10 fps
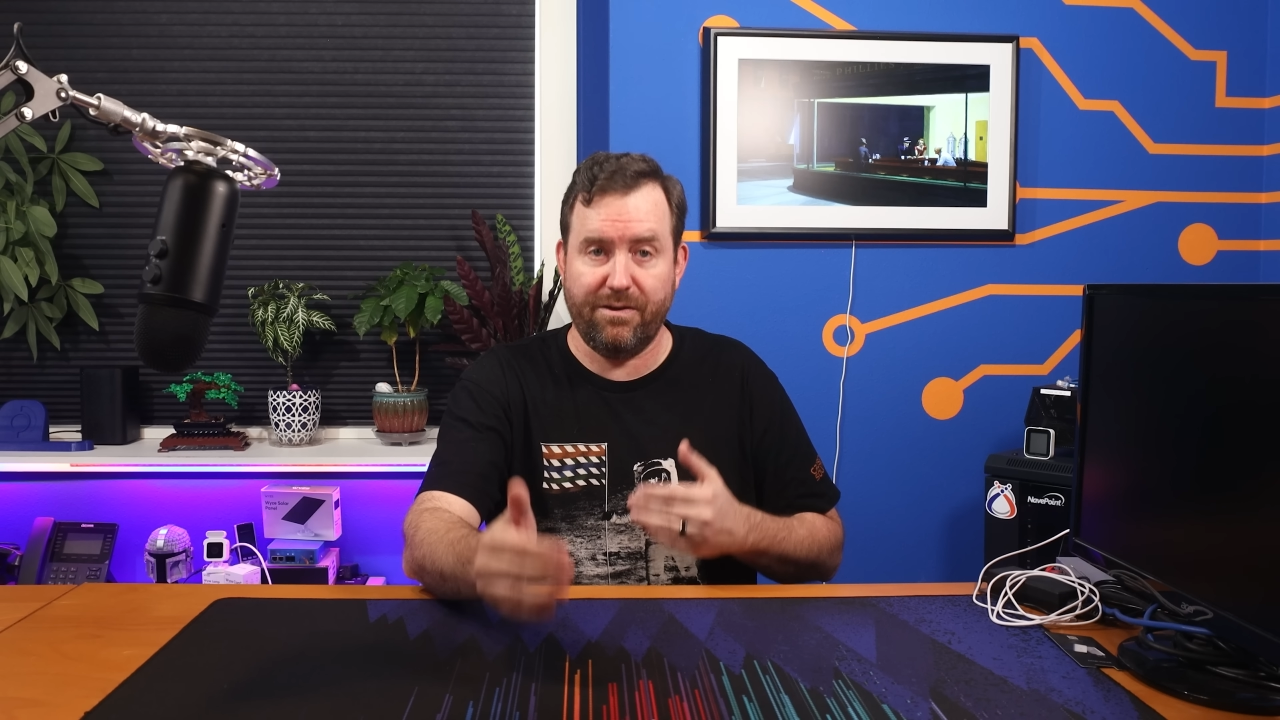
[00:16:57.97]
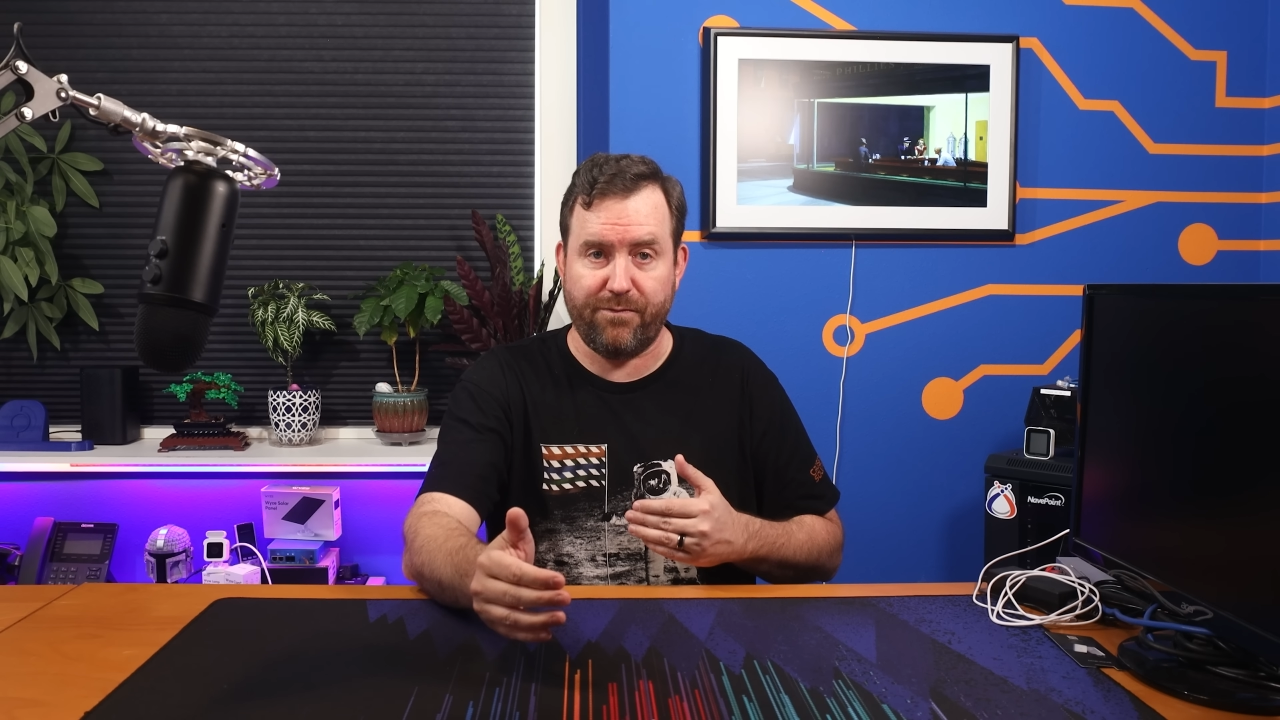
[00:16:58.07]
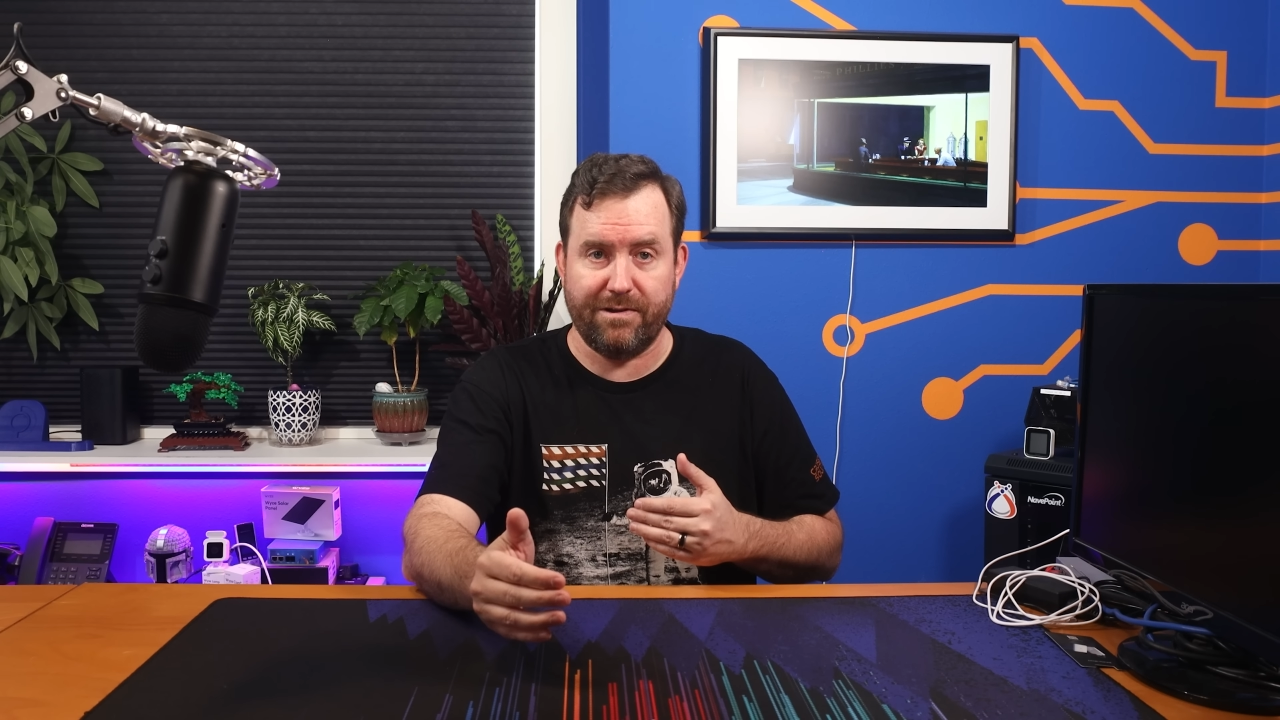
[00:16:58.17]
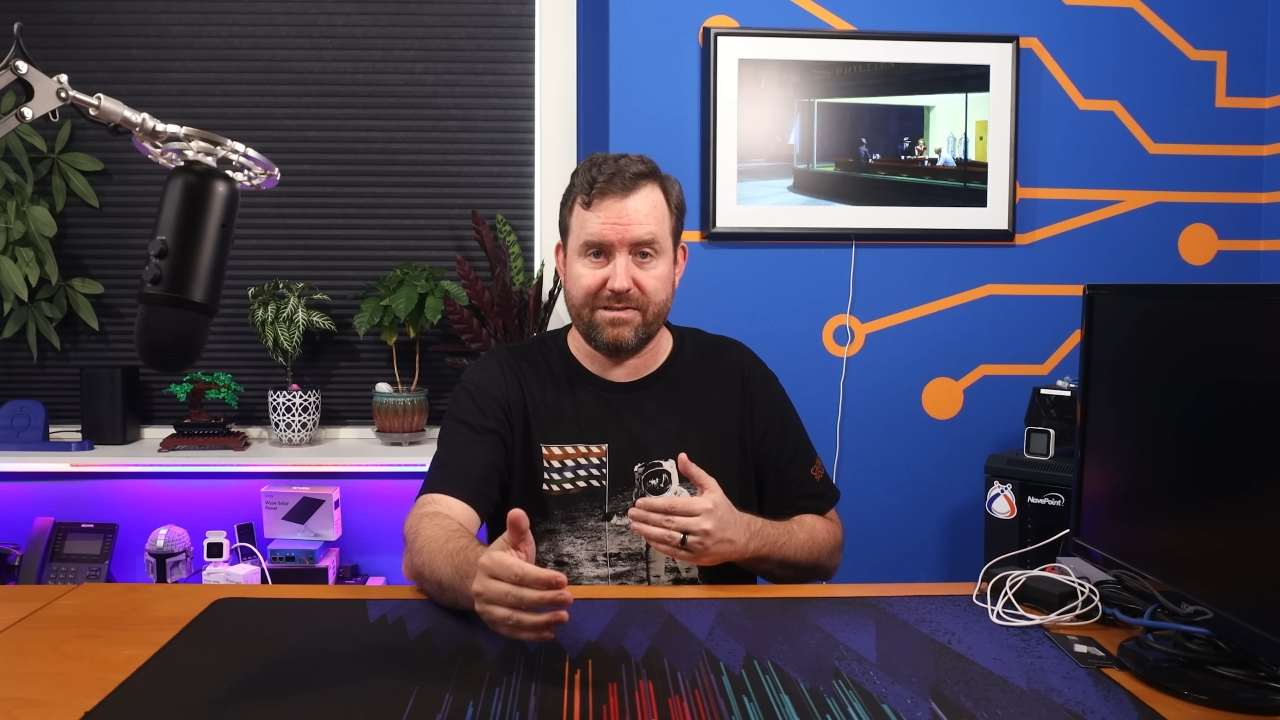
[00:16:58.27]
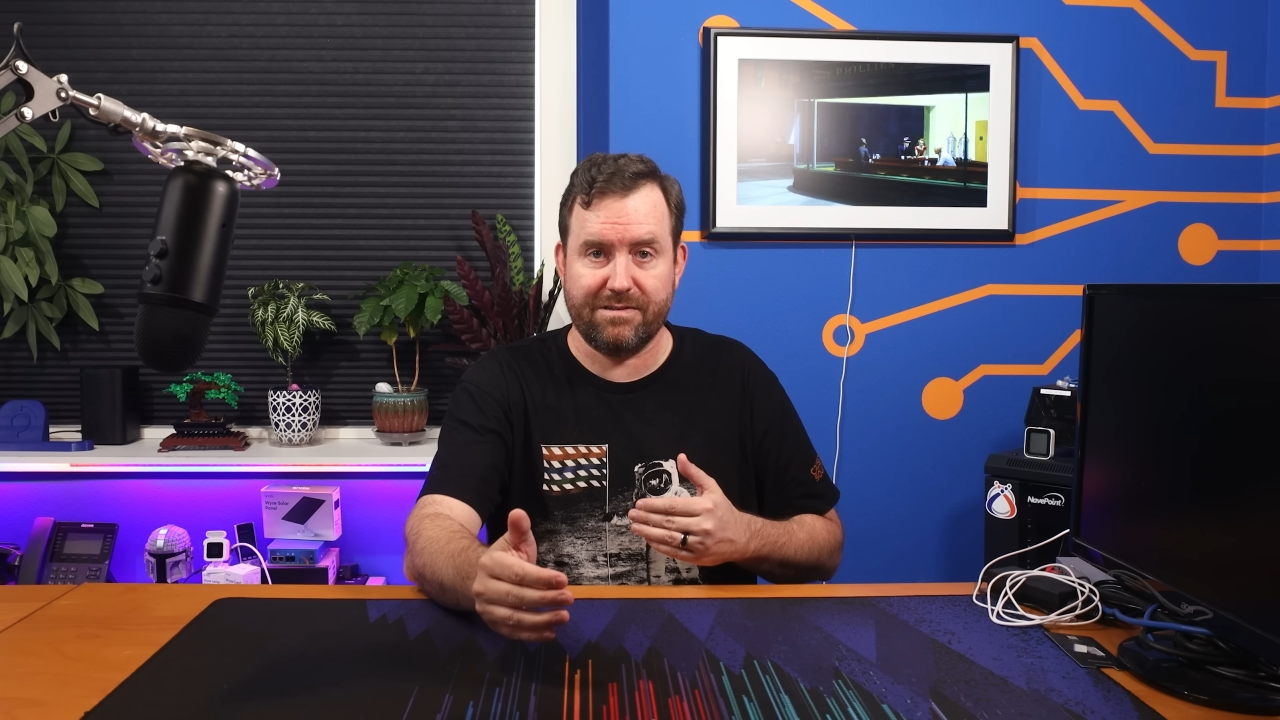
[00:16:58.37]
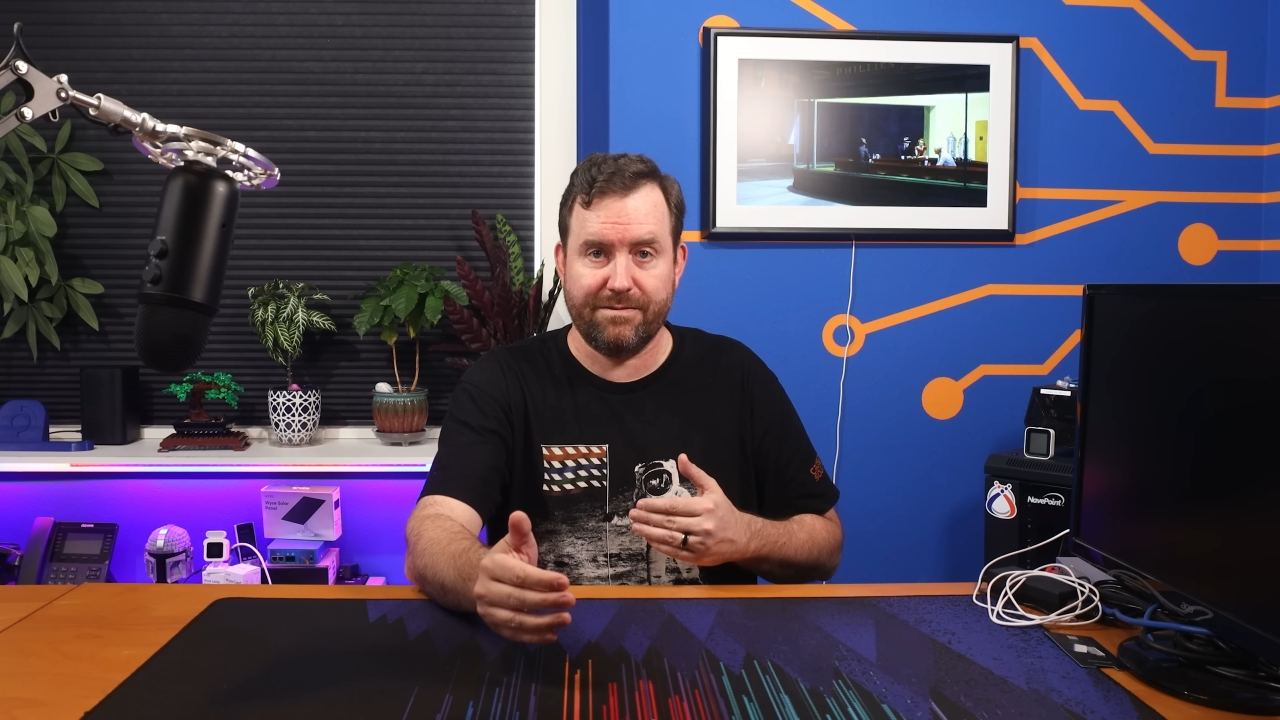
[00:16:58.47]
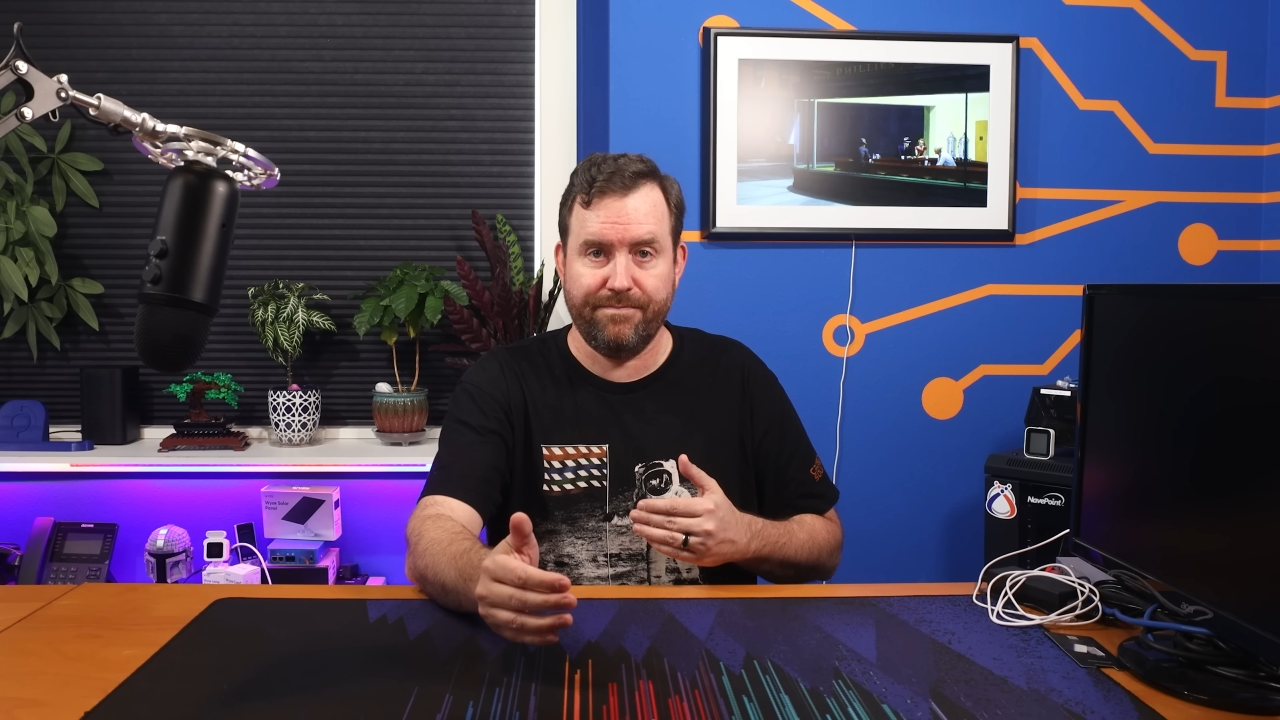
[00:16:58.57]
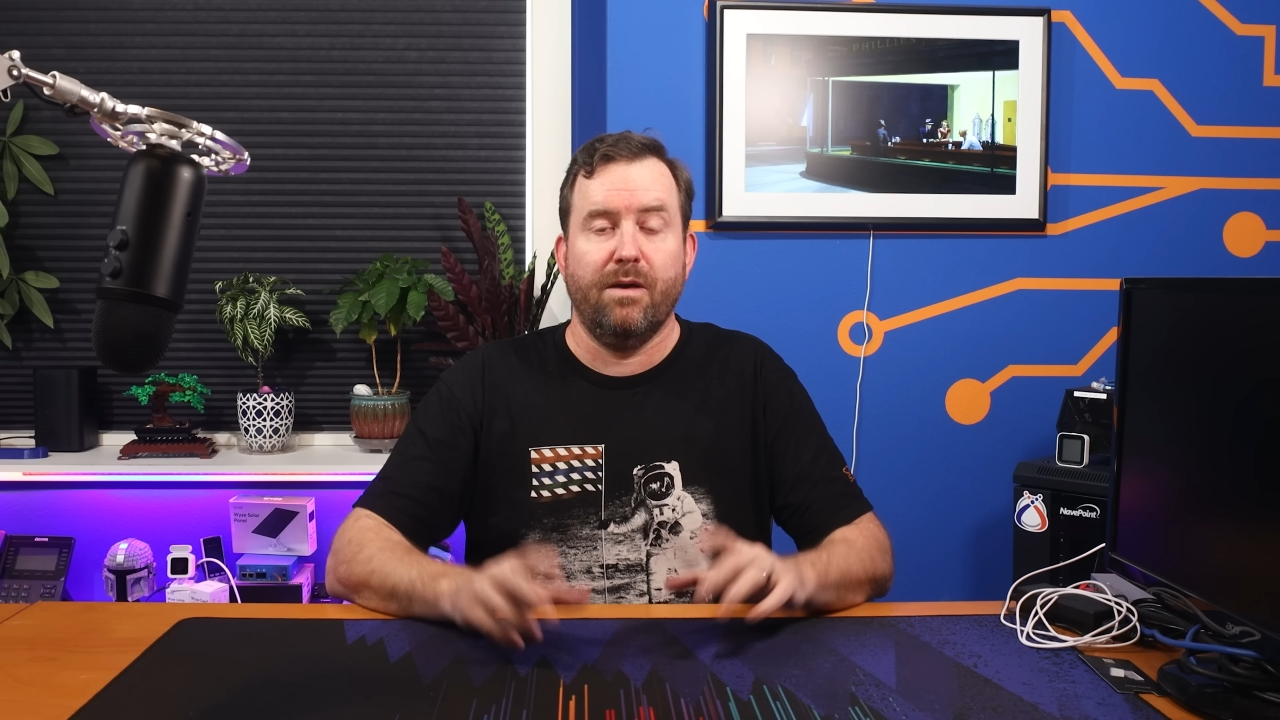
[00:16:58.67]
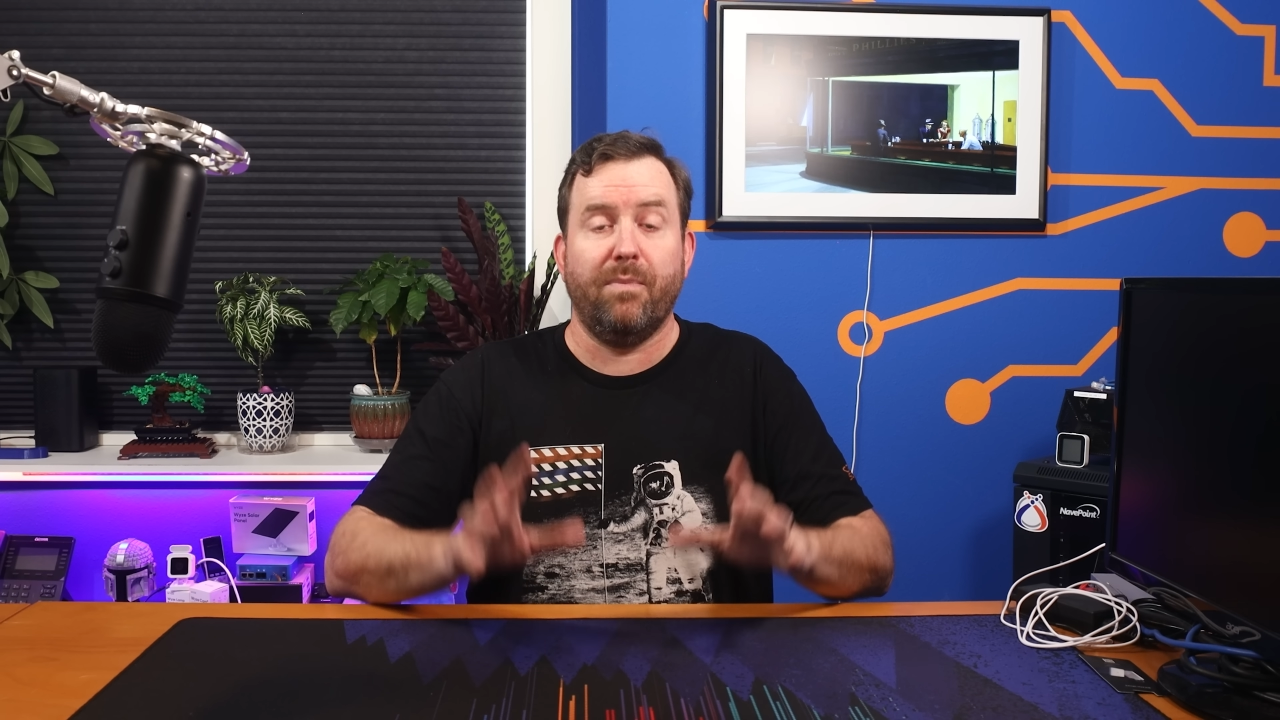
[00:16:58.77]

difference